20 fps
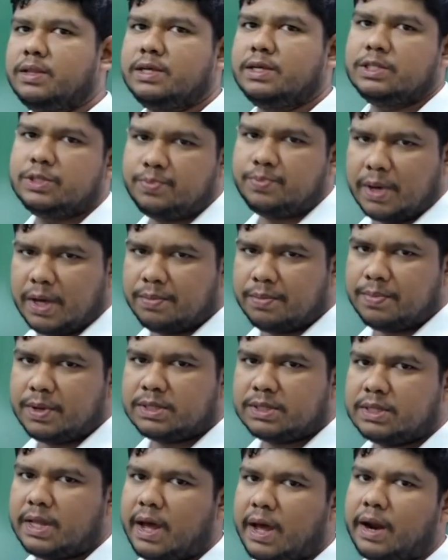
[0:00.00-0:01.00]
these
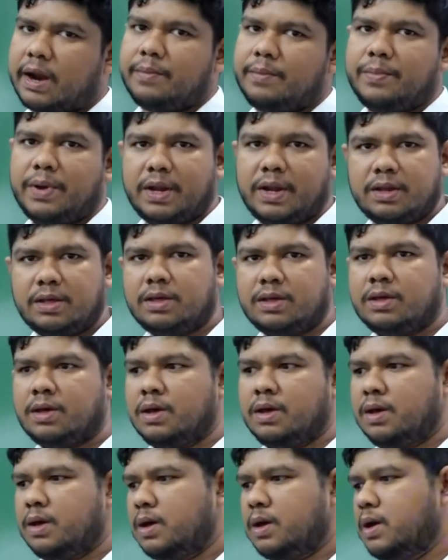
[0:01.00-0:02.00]
papers, there are
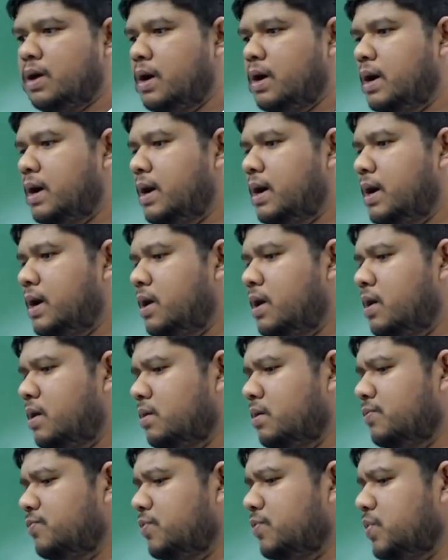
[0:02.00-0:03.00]
many
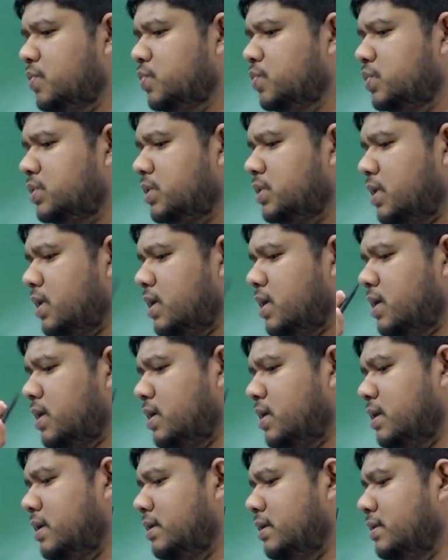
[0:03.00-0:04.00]
views,
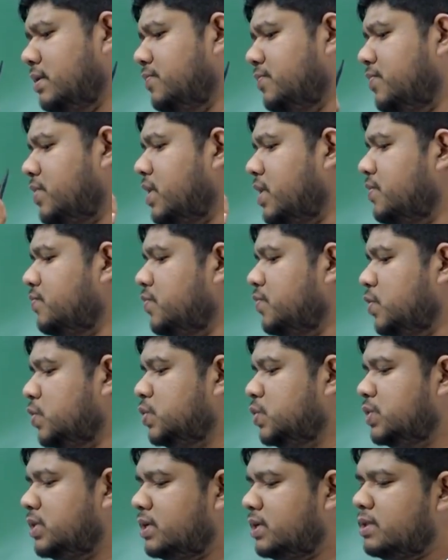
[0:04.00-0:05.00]
different
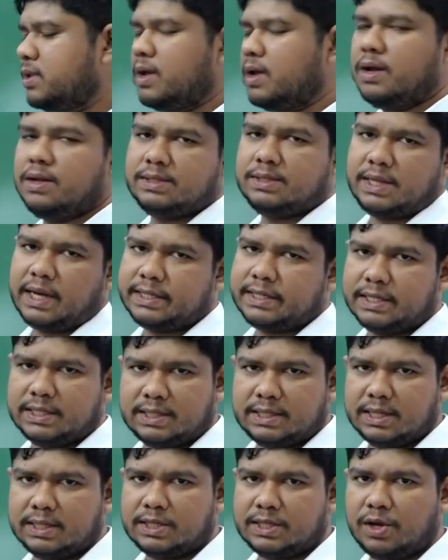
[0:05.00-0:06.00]
views in
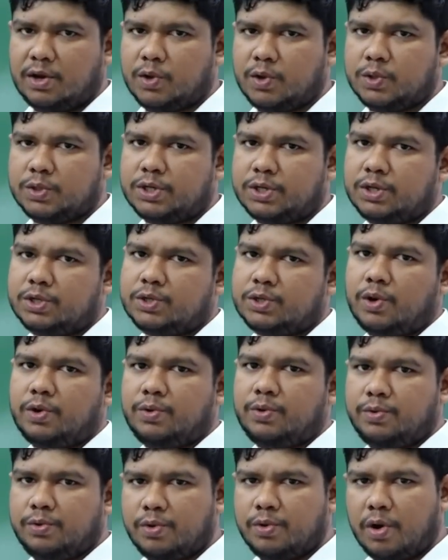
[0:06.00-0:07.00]
suggested solution.
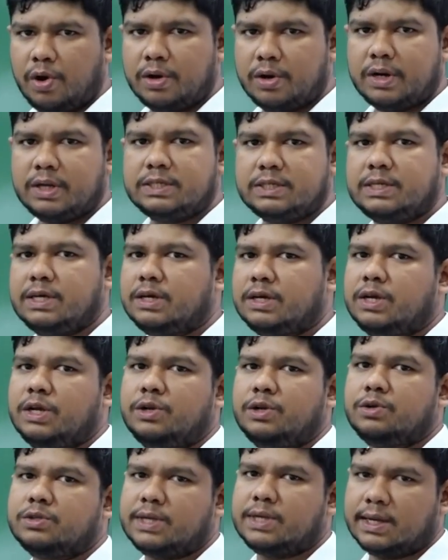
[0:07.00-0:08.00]
So don't stick
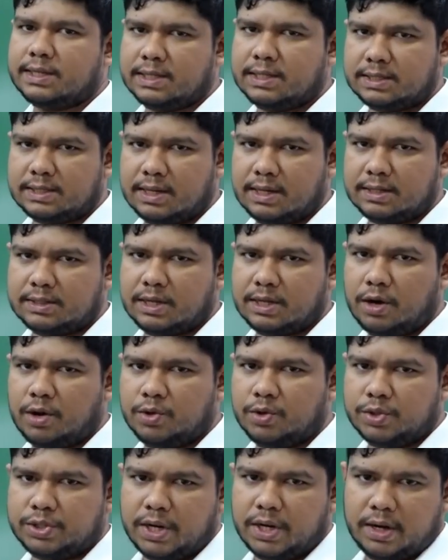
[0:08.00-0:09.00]
into suggested
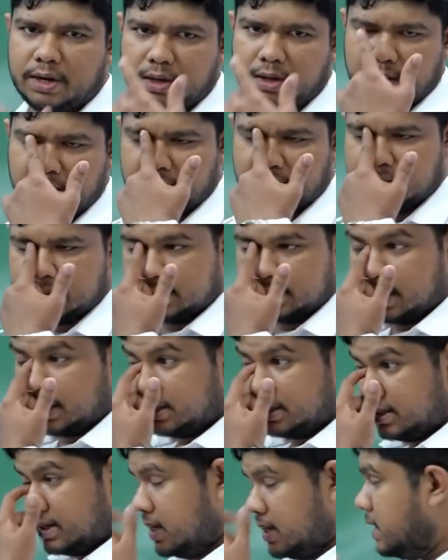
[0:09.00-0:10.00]
solution,
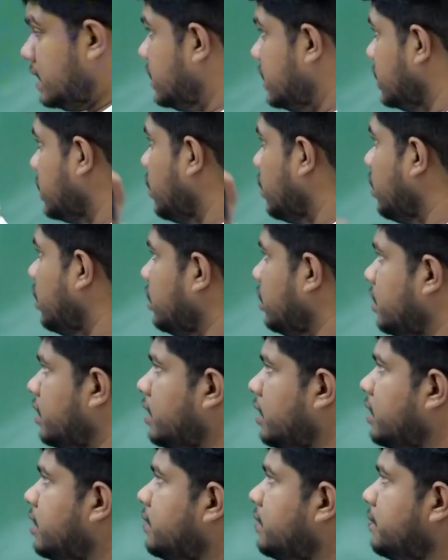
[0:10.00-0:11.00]
just learn all
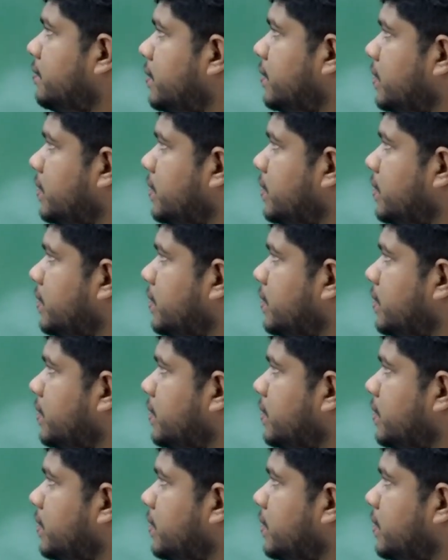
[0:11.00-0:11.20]
the